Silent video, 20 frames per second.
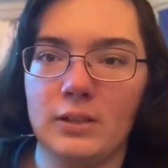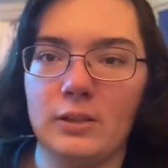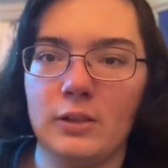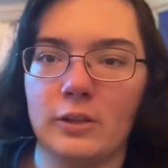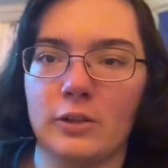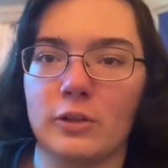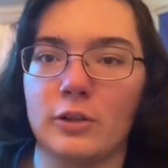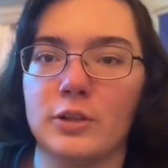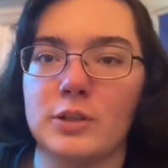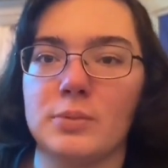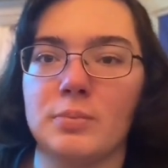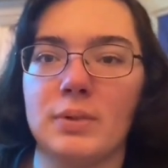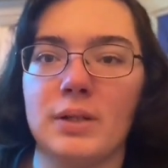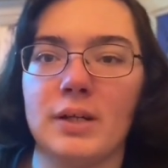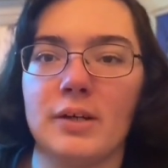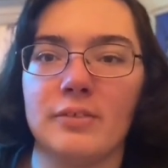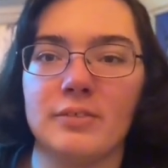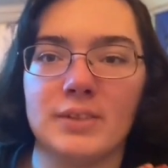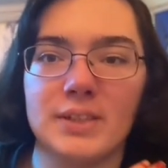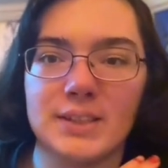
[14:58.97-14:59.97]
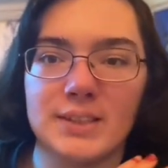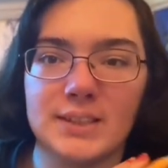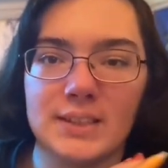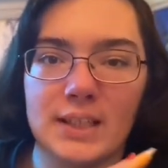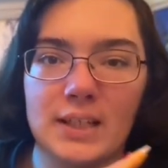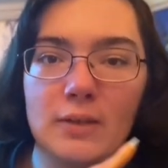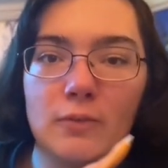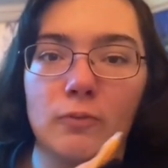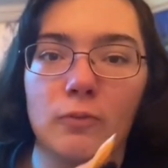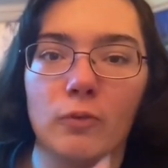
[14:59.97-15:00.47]
you're going to be able to
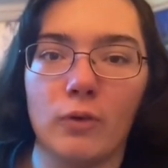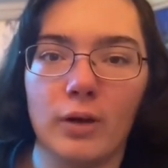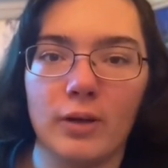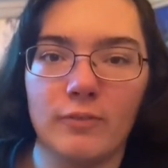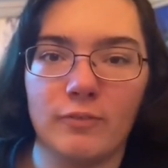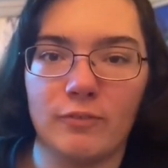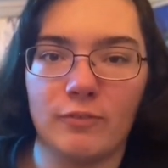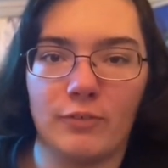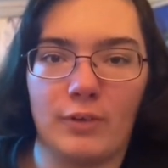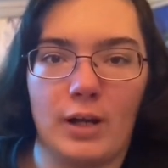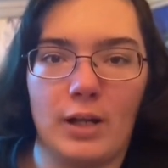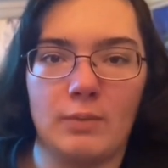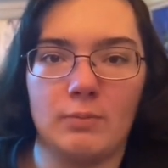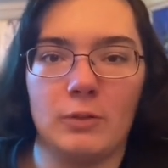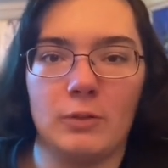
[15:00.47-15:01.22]
see what frame you're